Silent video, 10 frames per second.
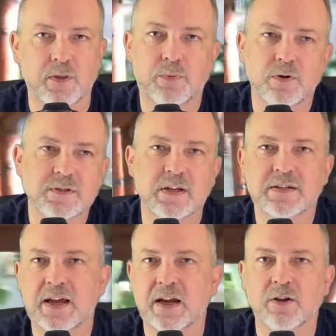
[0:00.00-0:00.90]
The Bourne
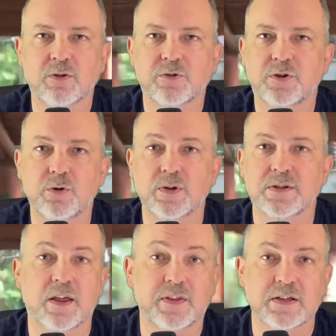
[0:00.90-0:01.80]
Stuntacular's queue is
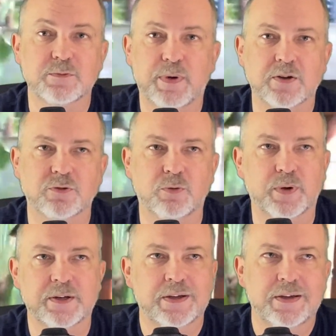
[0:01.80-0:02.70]
nothing special,
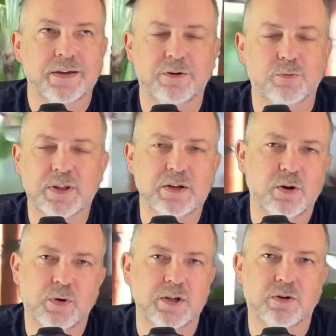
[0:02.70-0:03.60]
but I don't really know
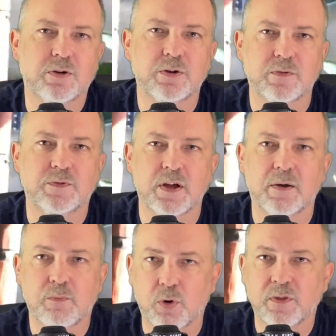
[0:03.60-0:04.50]
what you could have
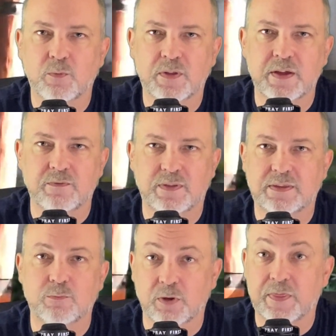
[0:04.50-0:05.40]
done more than what
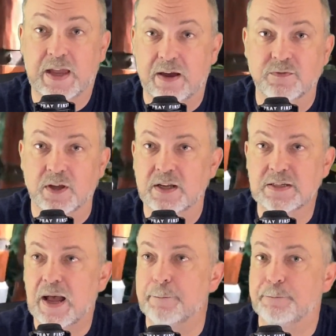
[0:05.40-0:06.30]
they have done. It's
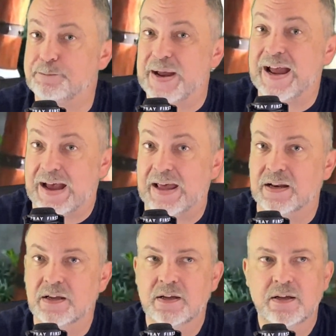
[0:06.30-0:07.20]
not bad,
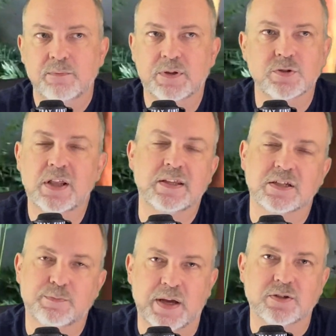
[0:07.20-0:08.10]
but there's nothing
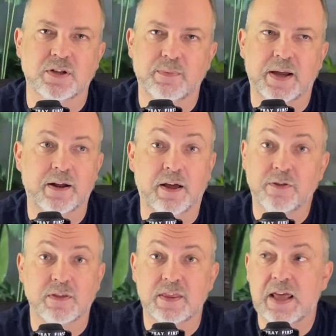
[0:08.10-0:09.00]
special about it.
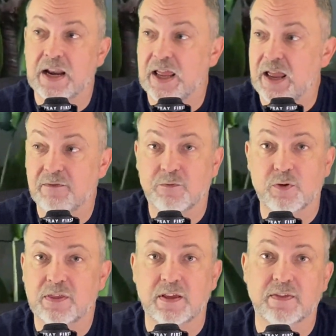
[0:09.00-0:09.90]
Other than that,
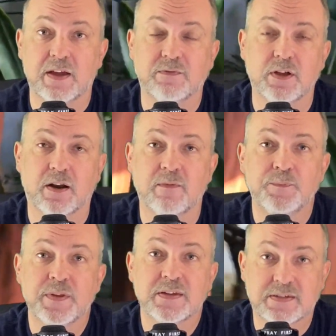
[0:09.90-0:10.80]
everything they've done
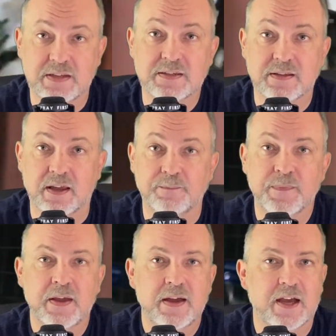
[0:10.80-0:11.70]
since then
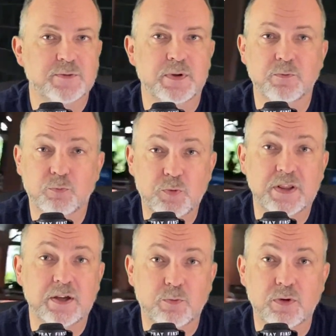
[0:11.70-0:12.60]
has been
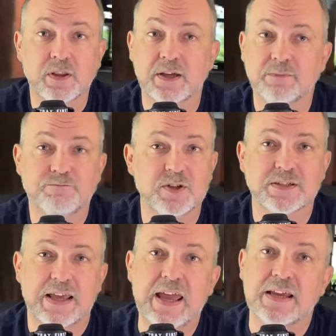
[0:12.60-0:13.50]
really, really
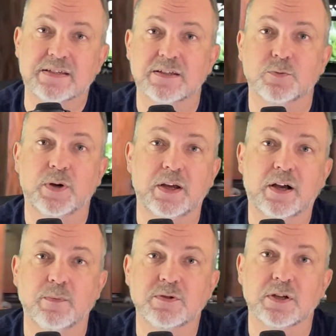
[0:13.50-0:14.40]
just aces when it
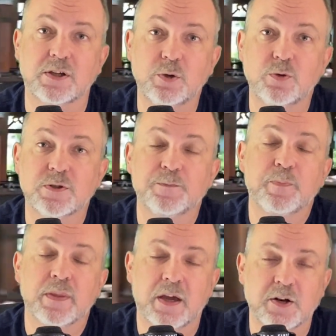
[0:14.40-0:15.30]
comes to queues
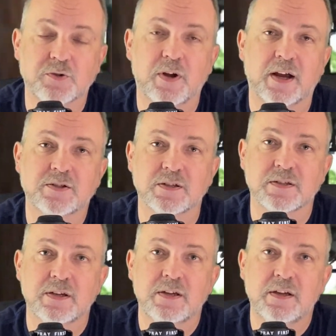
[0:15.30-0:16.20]
and attractions.
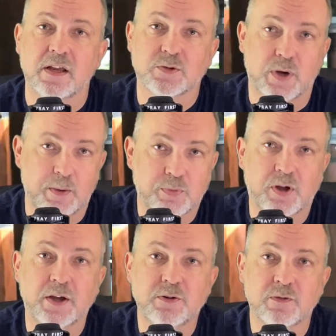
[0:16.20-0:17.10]
And so I
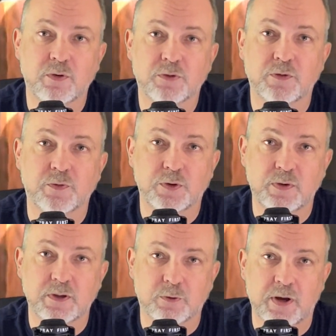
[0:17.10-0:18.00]
applaud Universal for
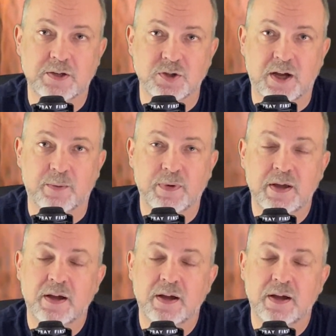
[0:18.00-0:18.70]
doing the great job.